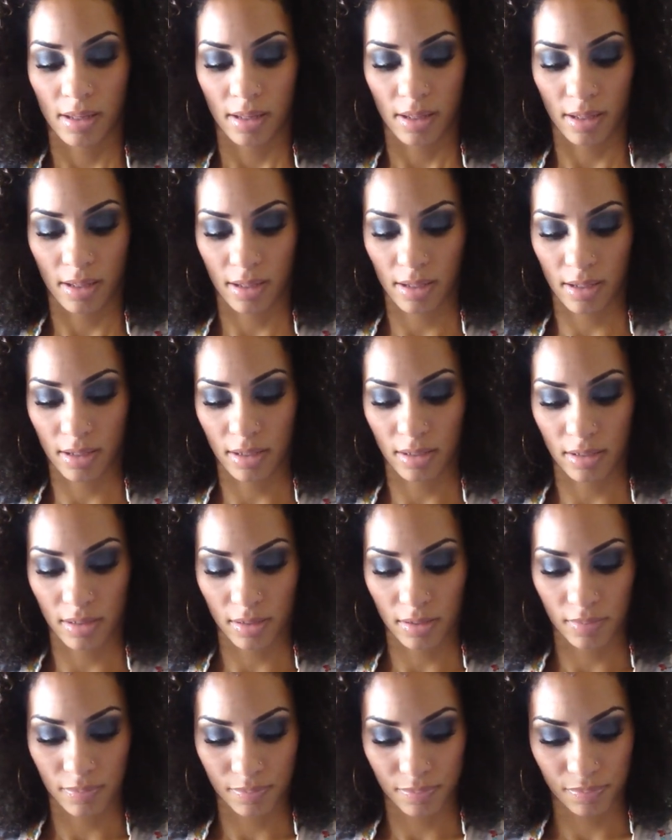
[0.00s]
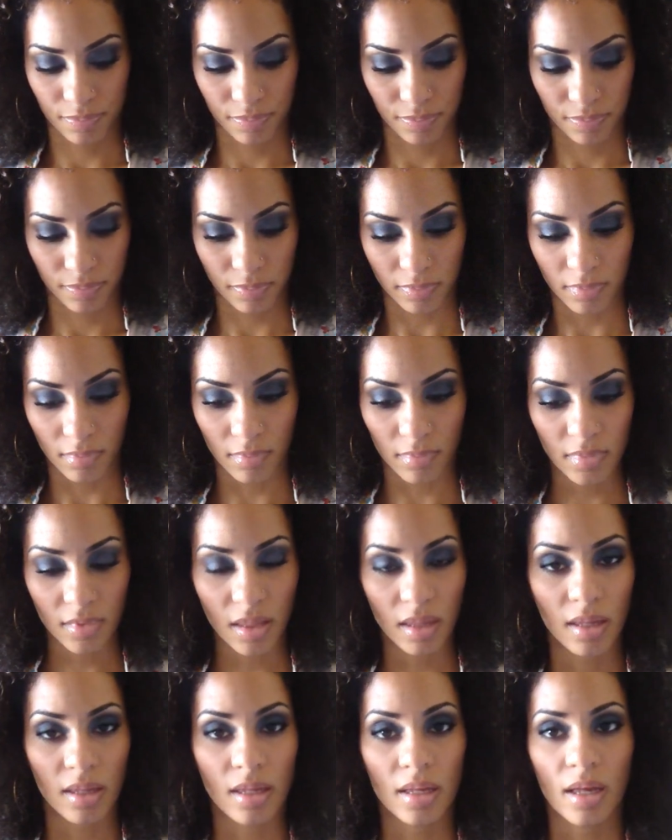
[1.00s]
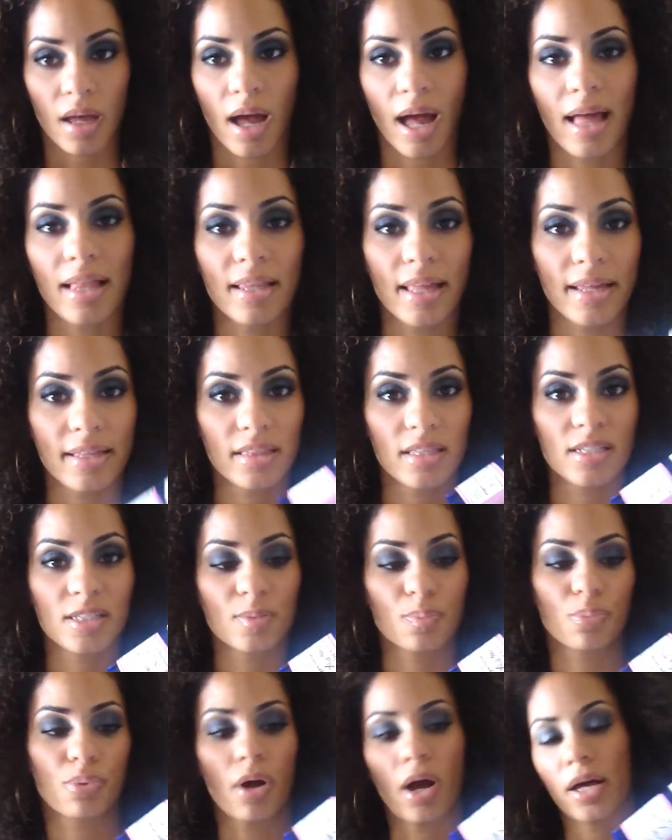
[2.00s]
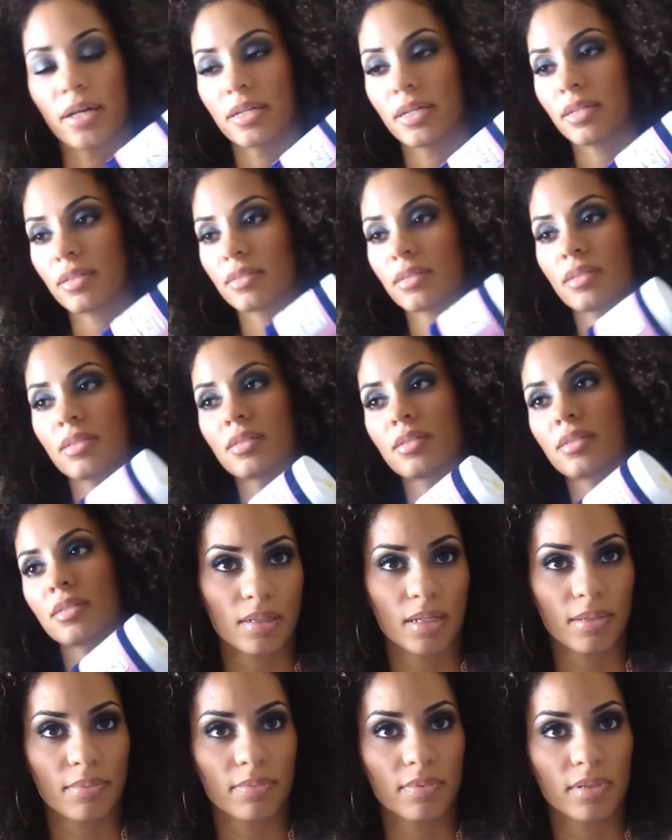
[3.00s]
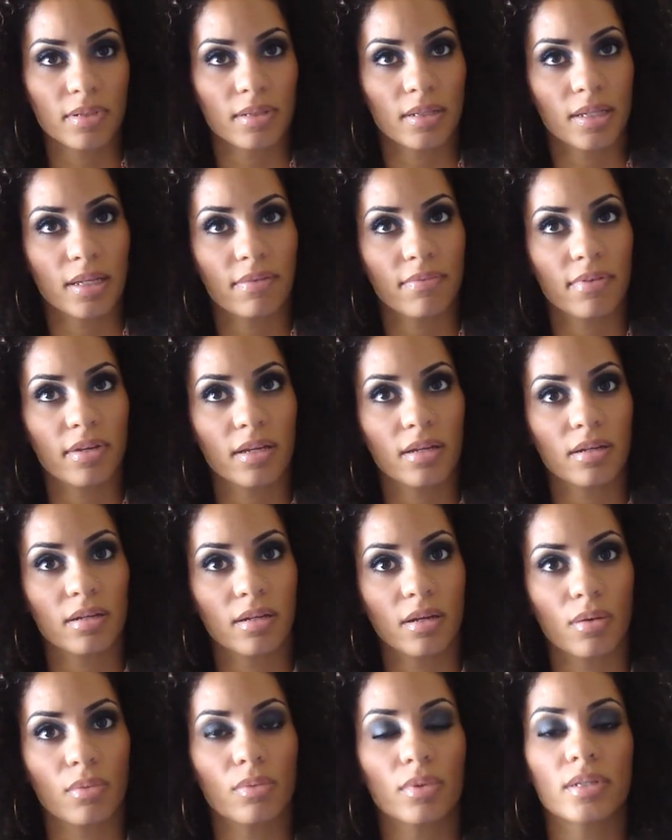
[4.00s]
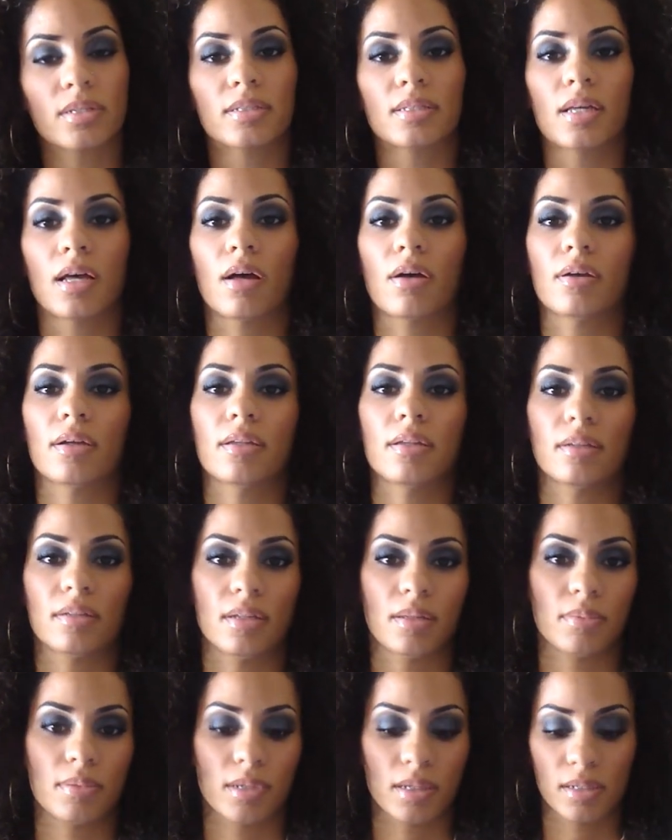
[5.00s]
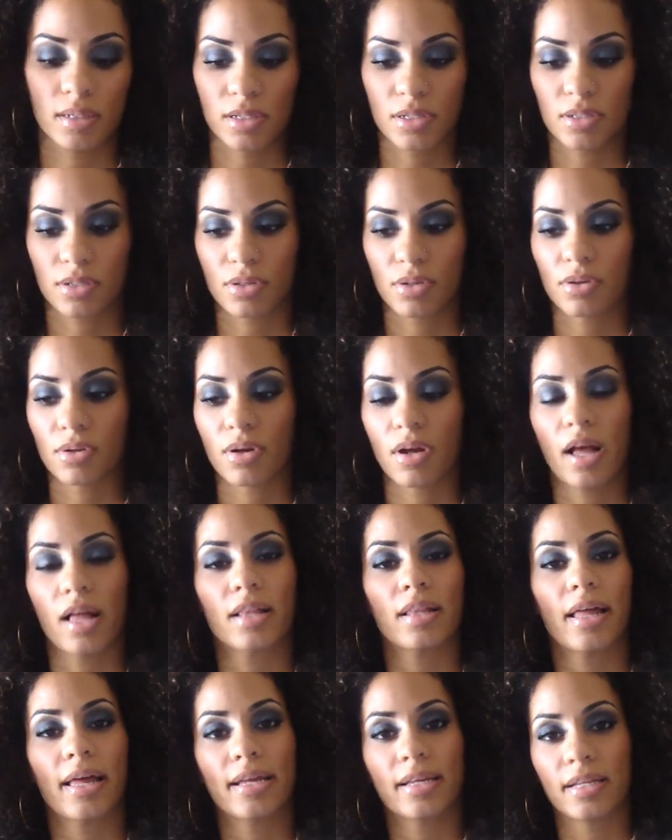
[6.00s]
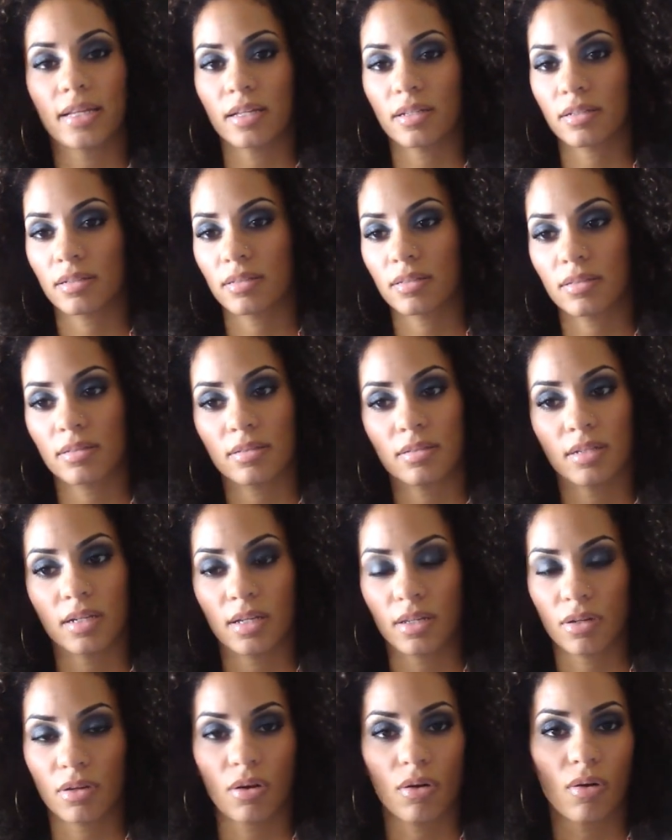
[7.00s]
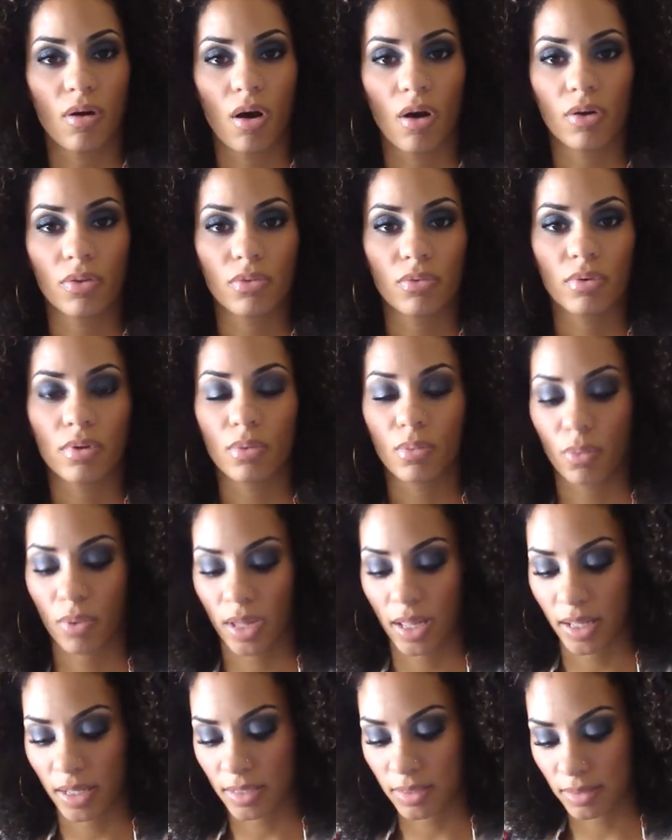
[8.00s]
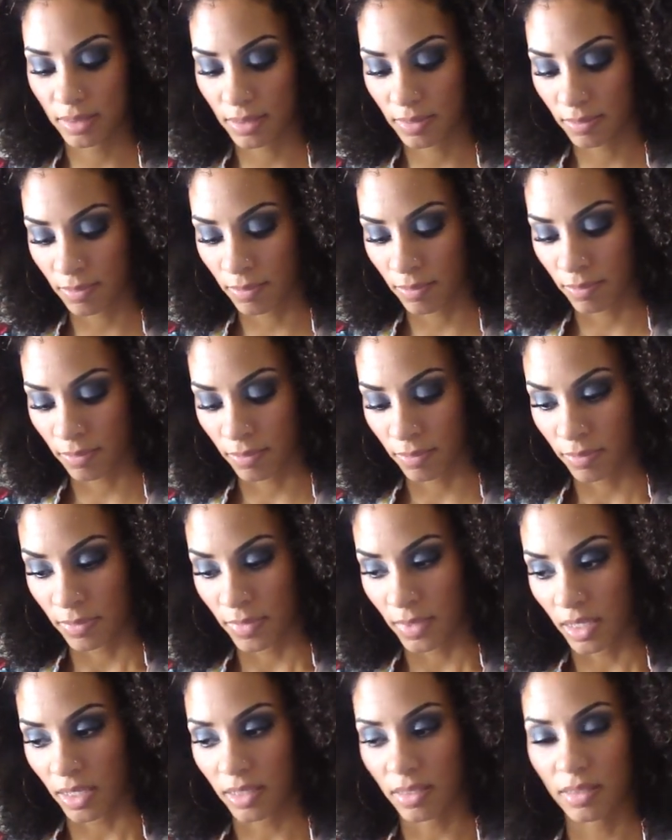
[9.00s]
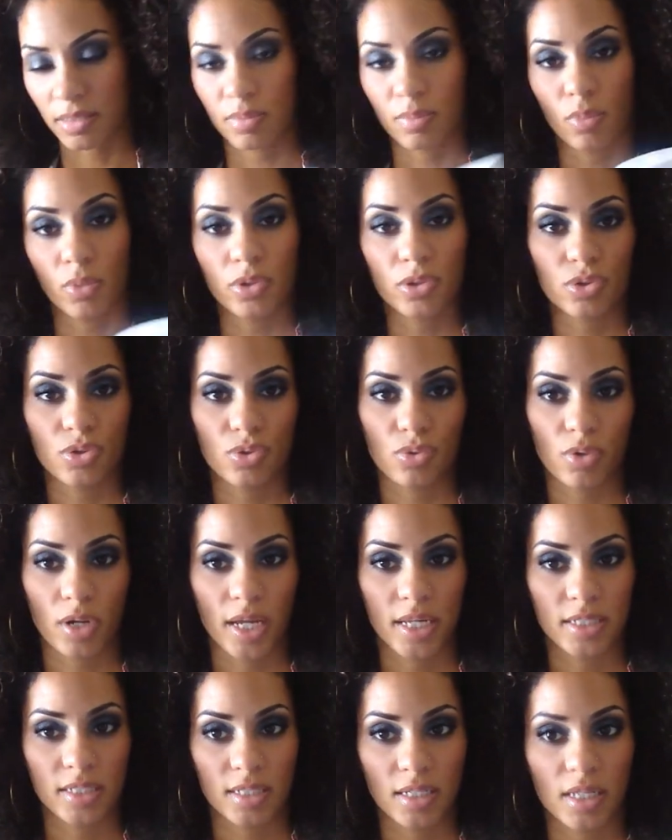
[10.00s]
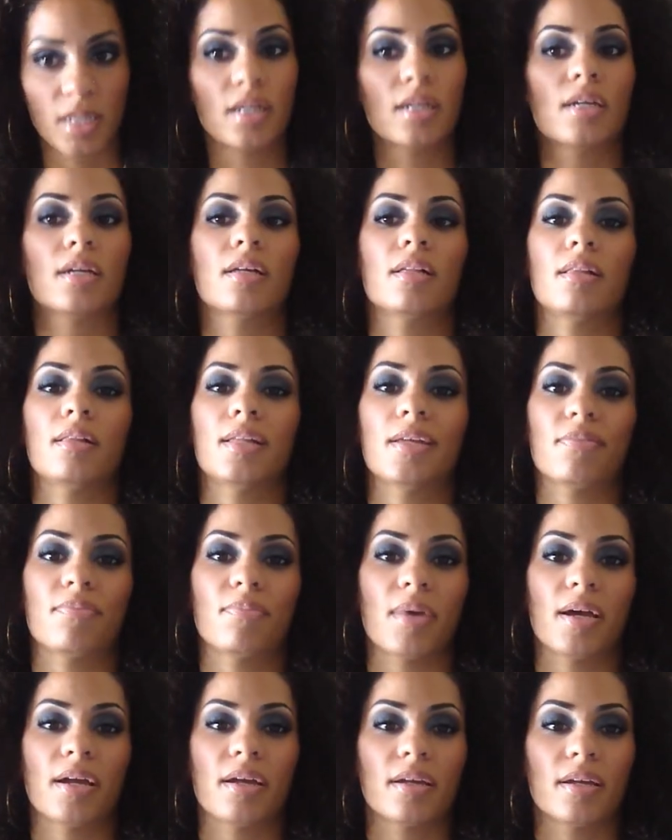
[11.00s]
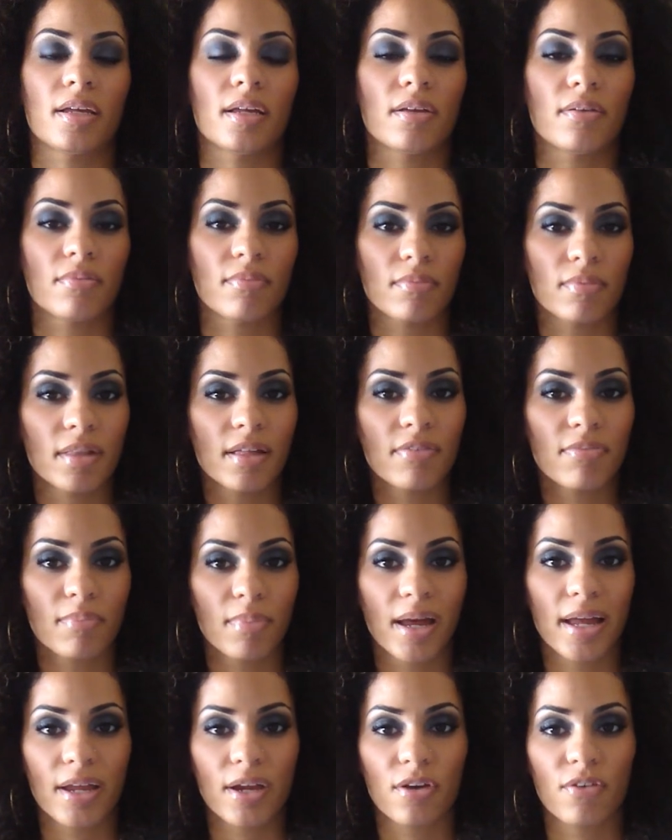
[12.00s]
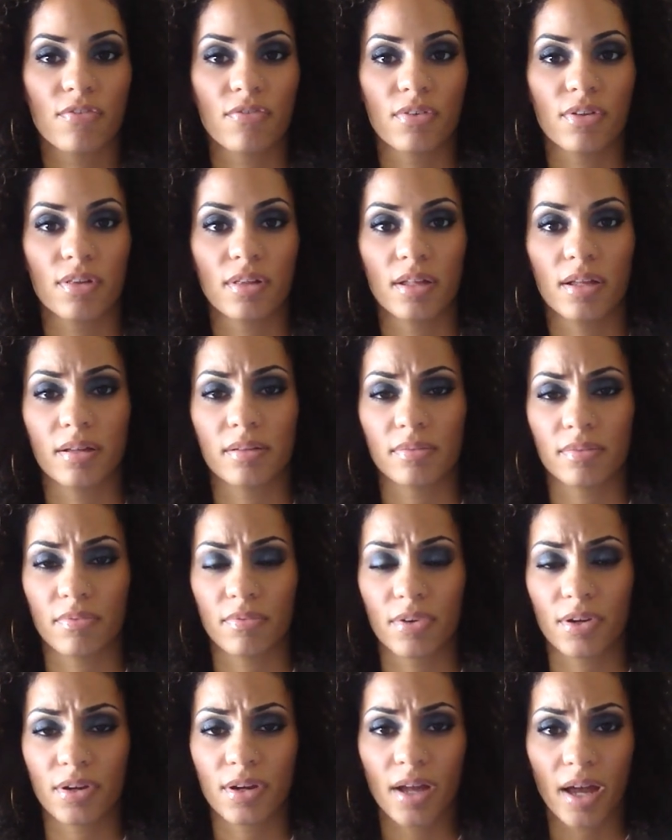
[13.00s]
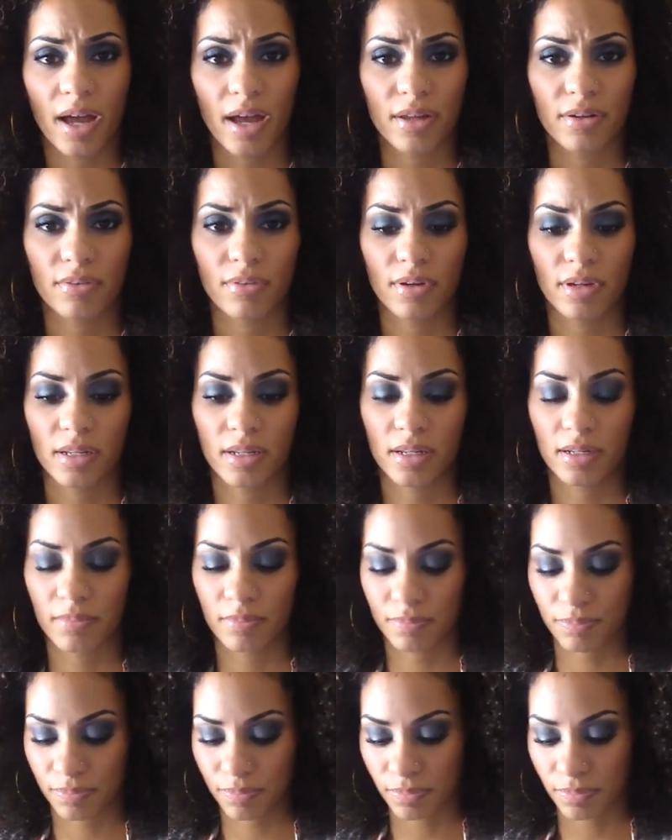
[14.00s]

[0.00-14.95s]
And I like this product, leave-in, a rinse out, and a deep conditioner. I like it, you know, all three ways. It's moisturizing, it left my hair feeling very hydrated.